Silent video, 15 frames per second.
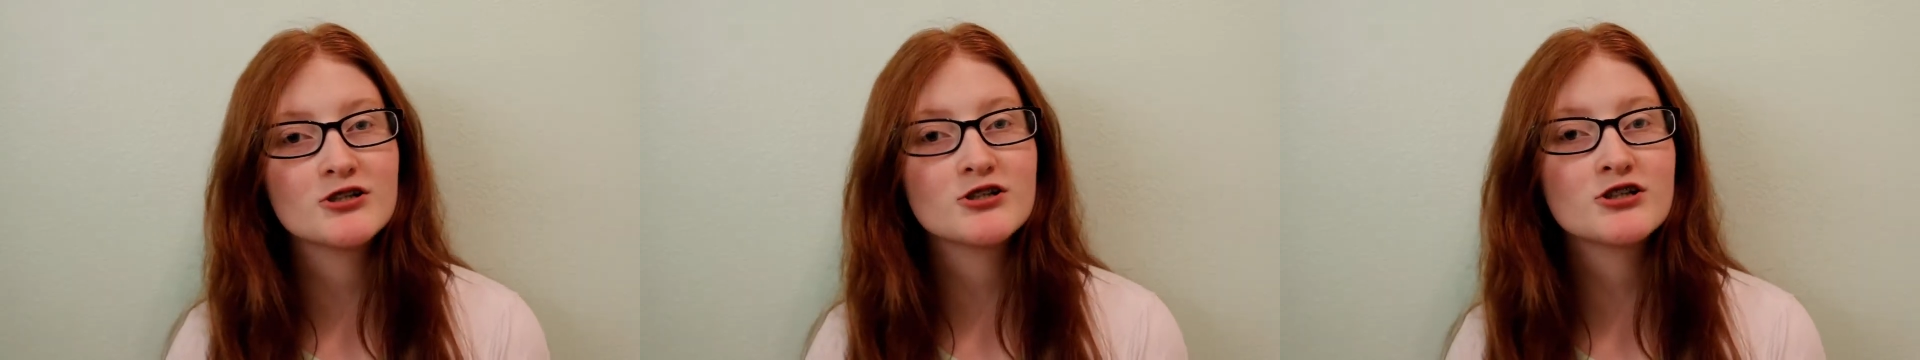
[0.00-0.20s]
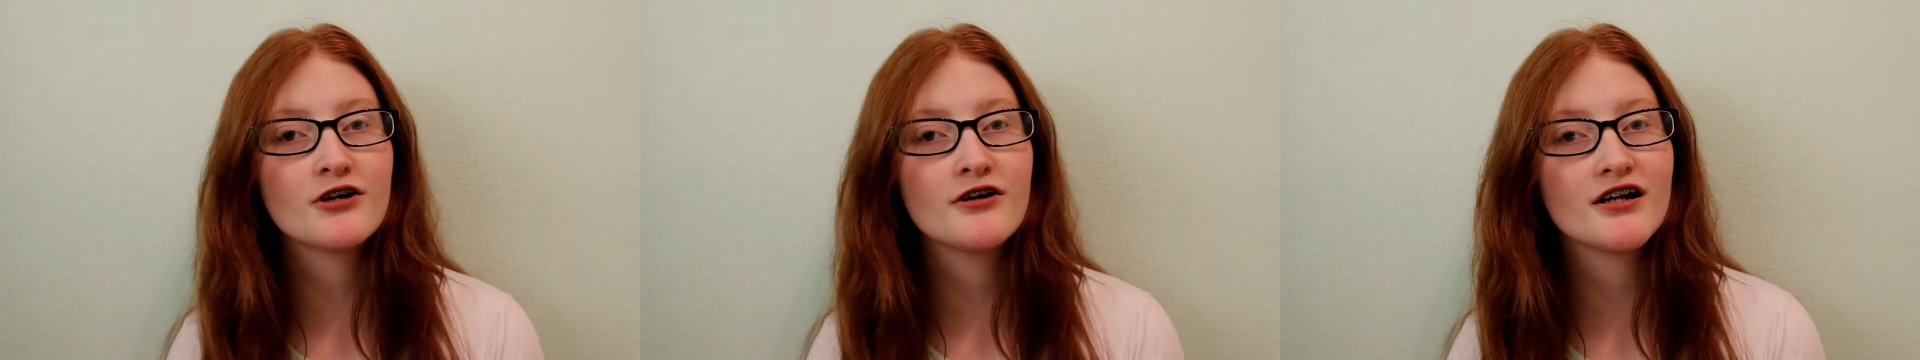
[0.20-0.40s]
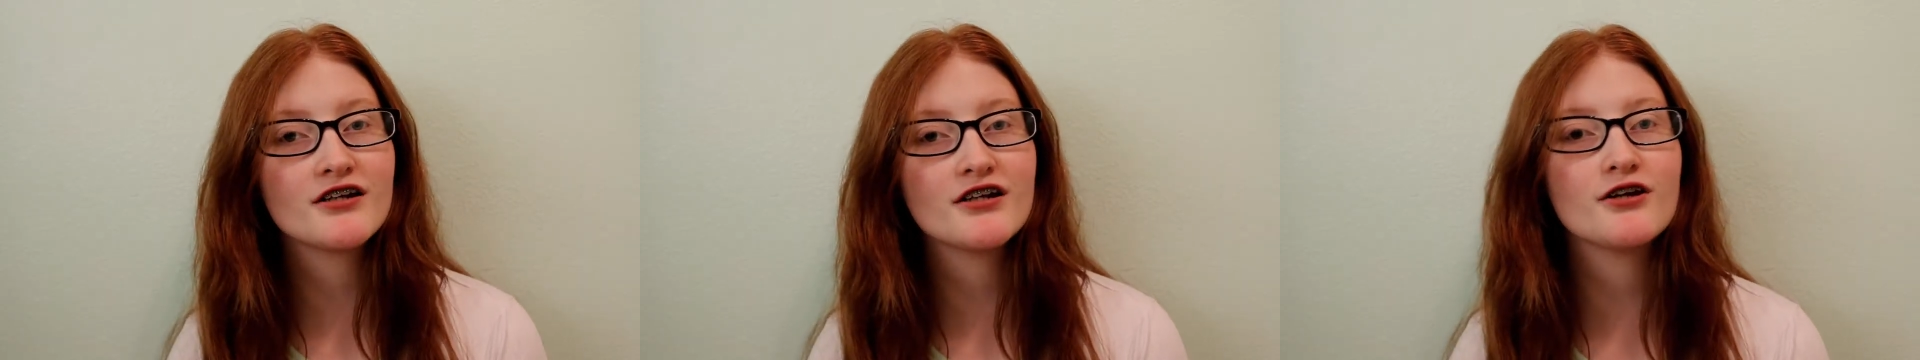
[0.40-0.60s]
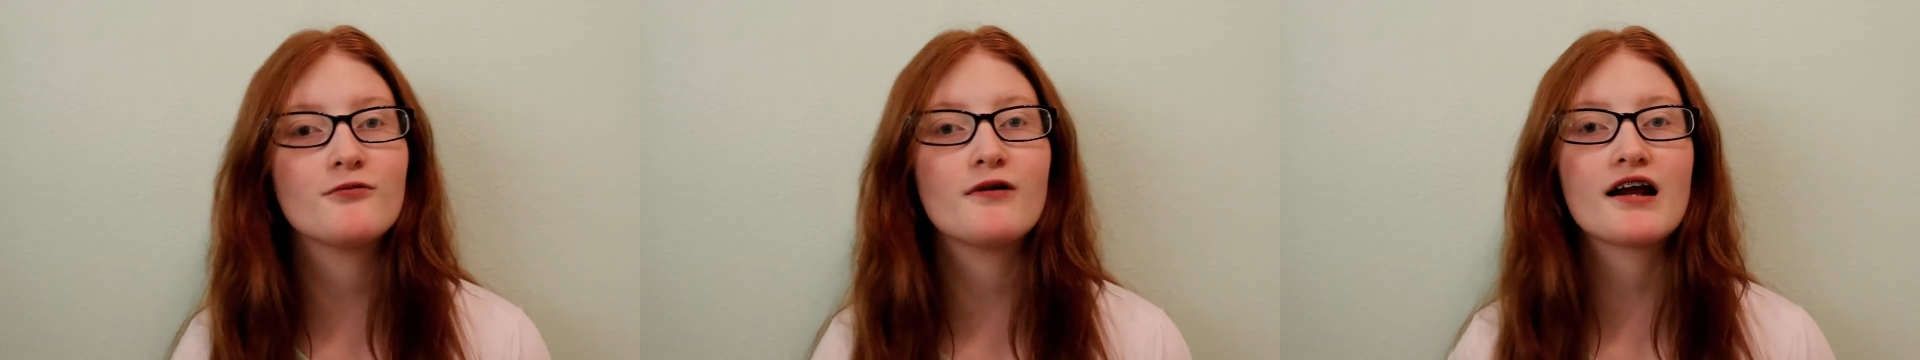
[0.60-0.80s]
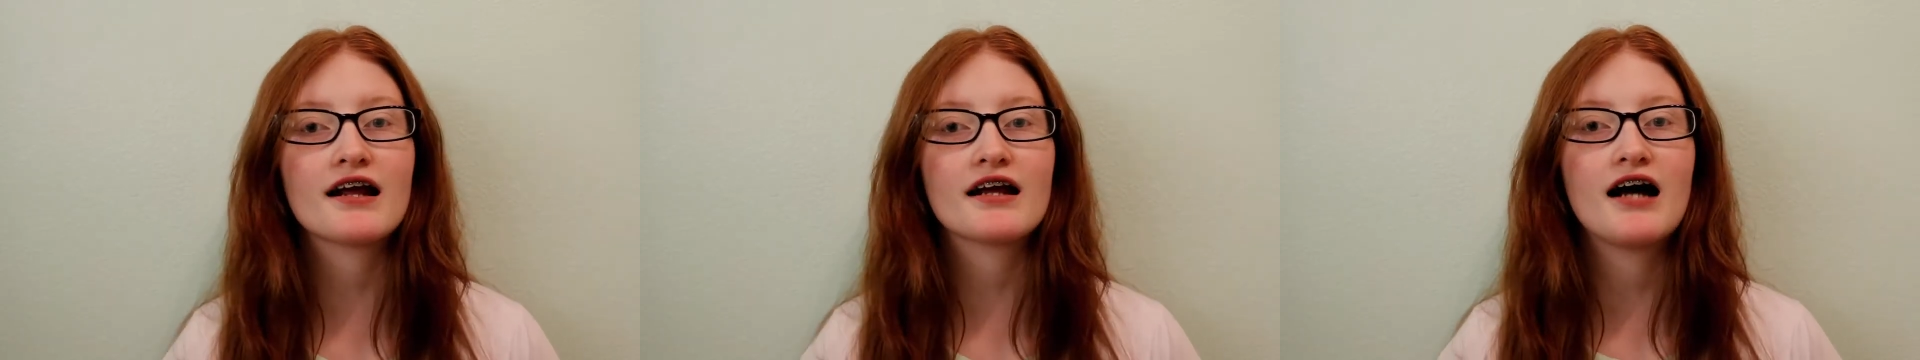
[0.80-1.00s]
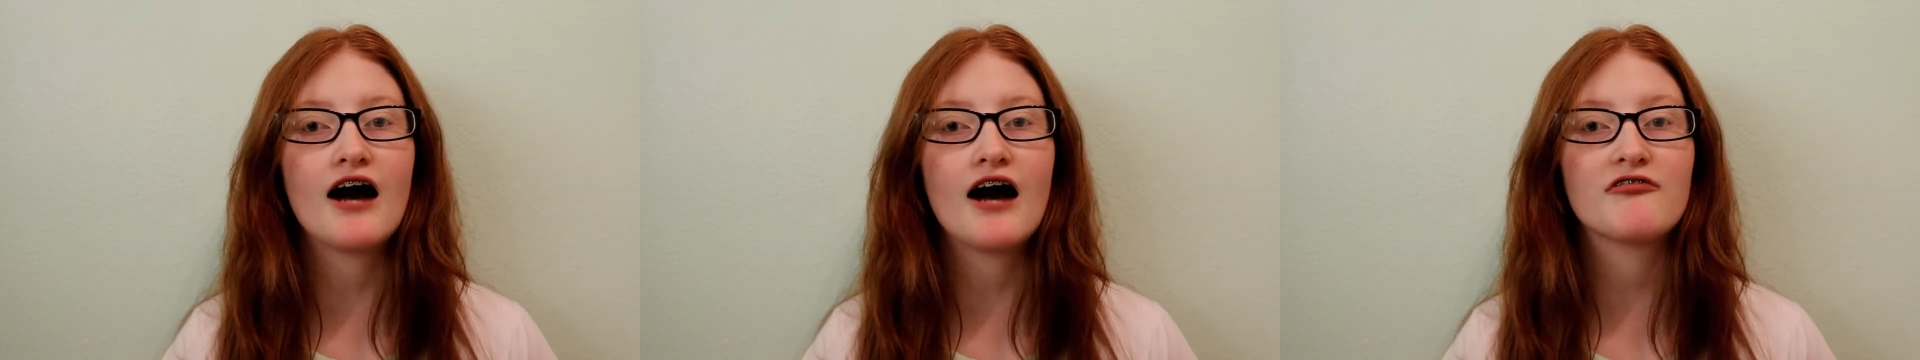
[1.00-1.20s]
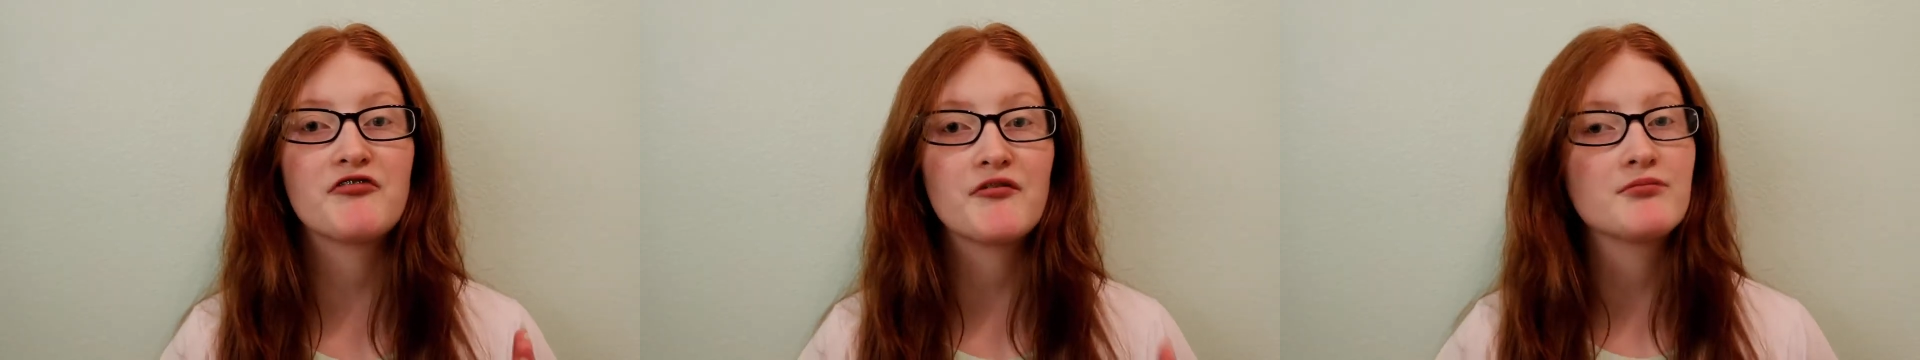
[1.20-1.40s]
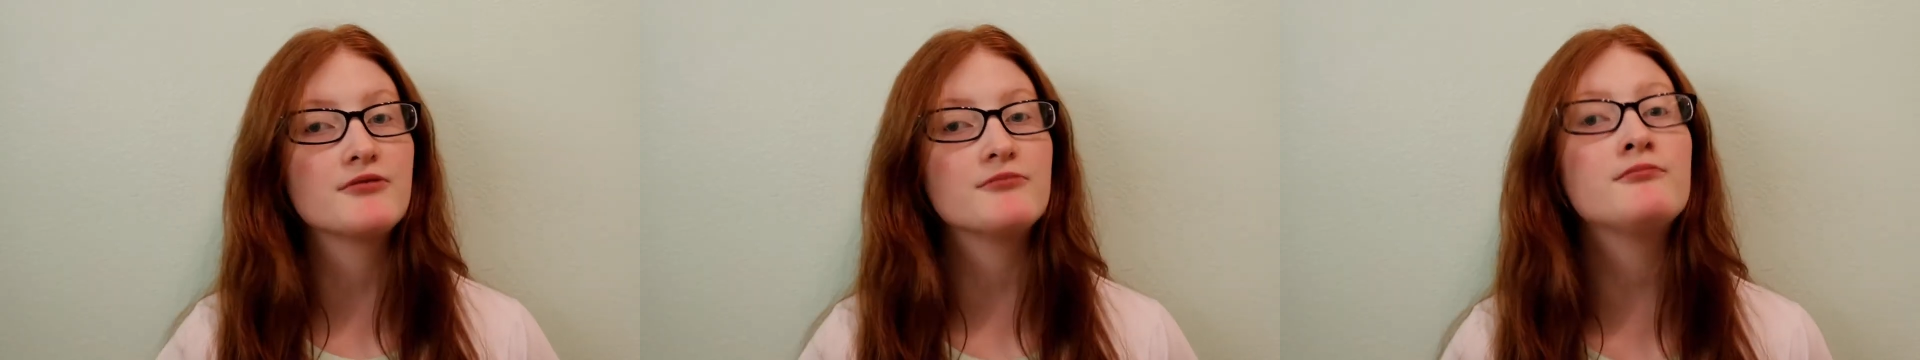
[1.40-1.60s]
showing you what I got
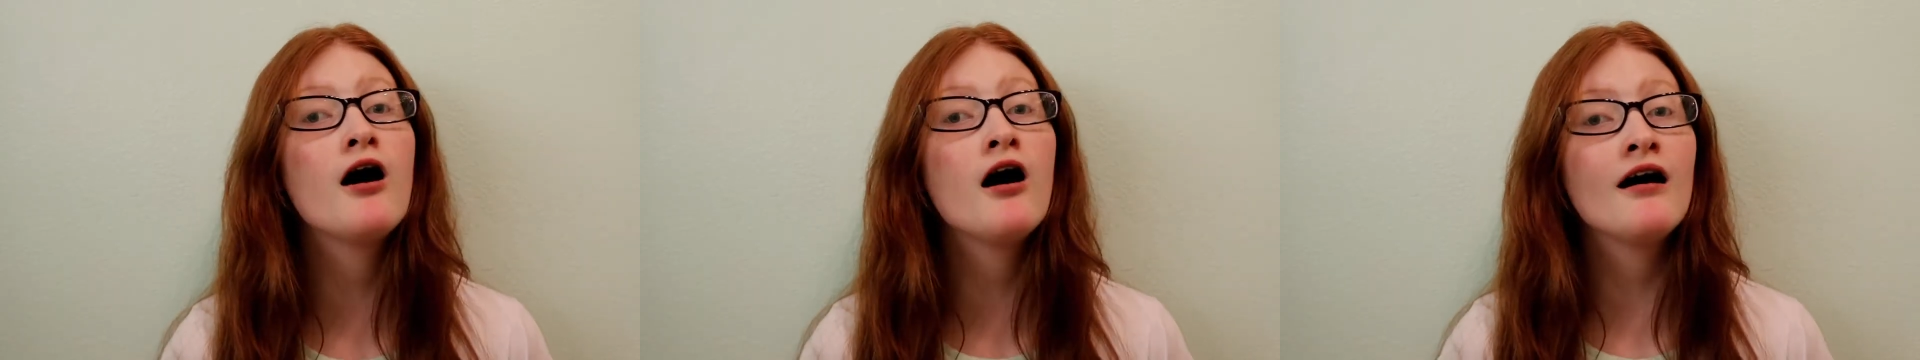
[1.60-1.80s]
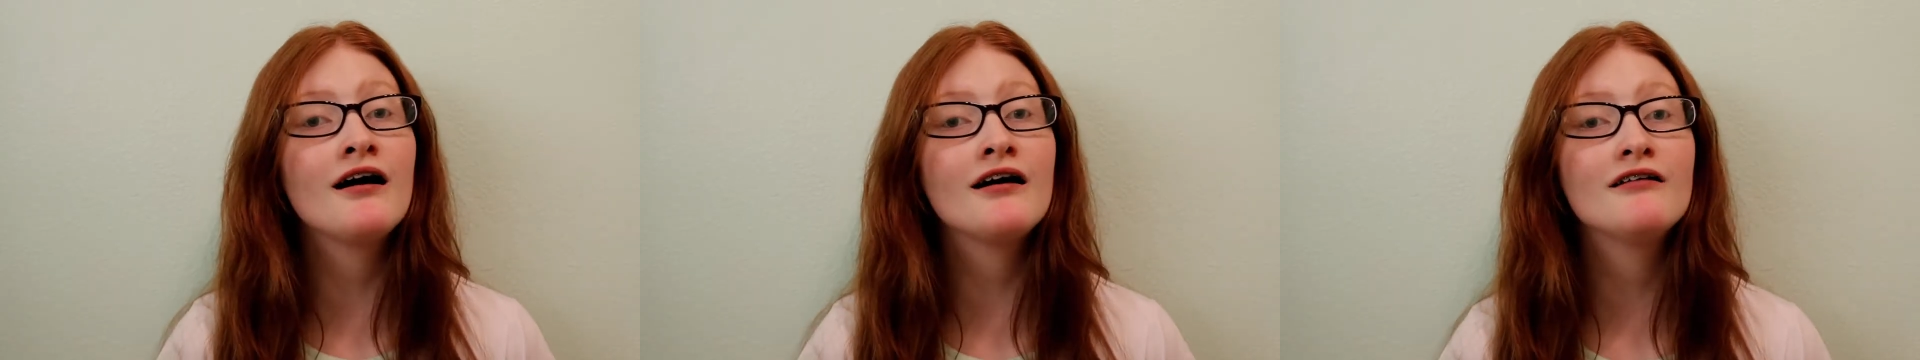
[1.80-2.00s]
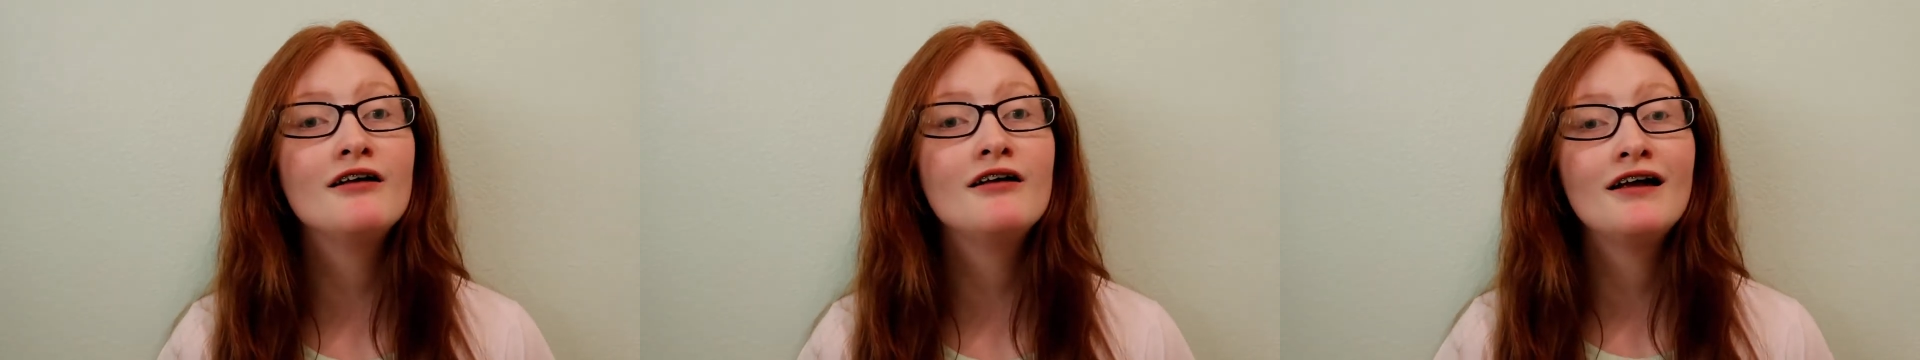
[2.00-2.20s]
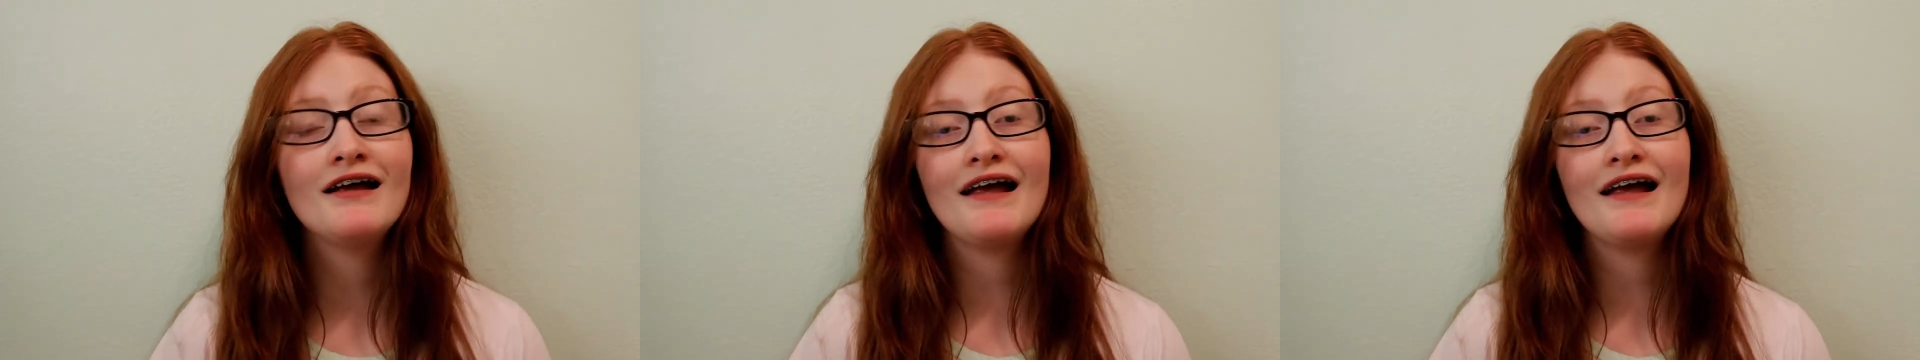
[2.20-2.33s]
from the mall